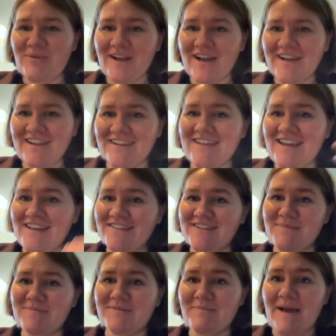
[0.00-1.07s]
We're not going to take
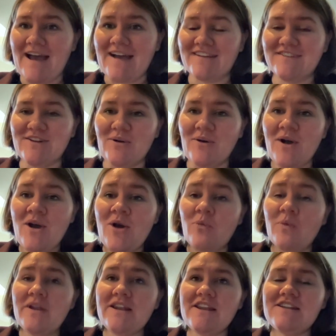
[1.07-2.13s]
steps back. So
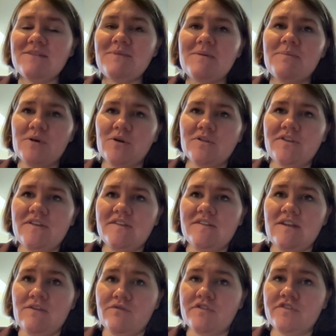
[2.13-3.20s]
we need to be building this
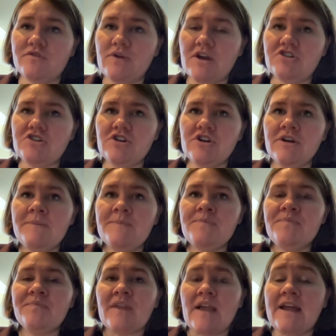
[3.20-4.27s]
infrastructure
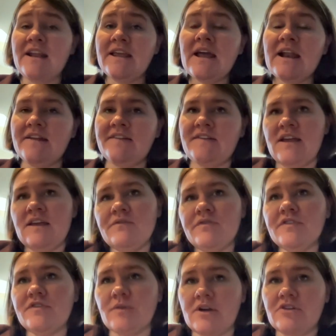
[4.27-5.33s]
and again, I say
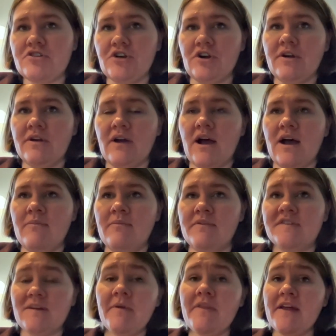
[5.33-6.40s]
infrastructure. Um,
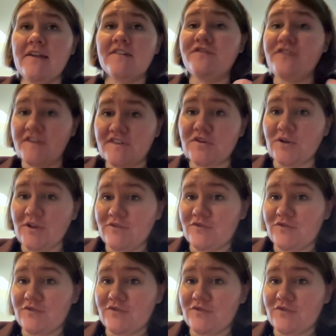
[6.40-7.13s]
some of that is physical